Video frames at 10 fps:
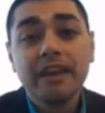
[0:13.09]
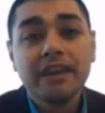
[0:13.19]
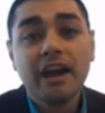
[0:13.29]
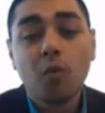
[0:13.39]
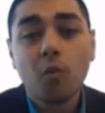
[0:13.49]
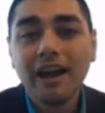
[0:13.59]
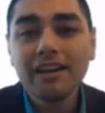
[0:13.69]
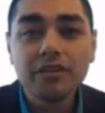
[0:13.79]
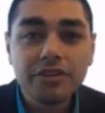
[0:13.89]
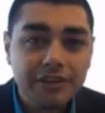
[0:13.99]
Now, why
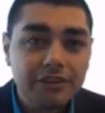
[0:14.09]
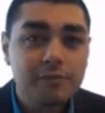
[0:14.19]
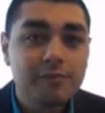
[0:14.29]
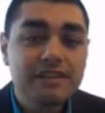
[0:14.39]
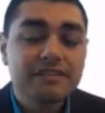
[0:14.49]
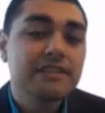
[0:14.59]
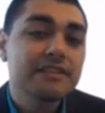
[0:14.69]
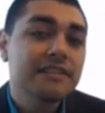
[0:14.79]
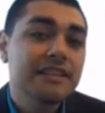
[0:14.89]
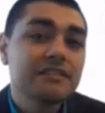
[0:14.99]
do you think your
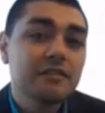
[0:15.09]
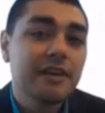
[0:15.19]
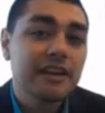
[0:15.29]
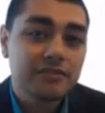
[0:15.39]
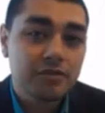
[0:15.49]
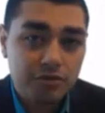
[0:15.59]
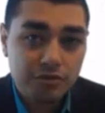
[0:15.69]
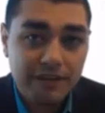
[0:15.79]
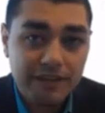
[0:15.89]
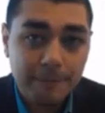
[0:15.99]
business needs to be on
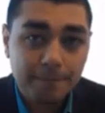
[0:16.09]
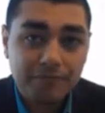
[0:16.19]
social media?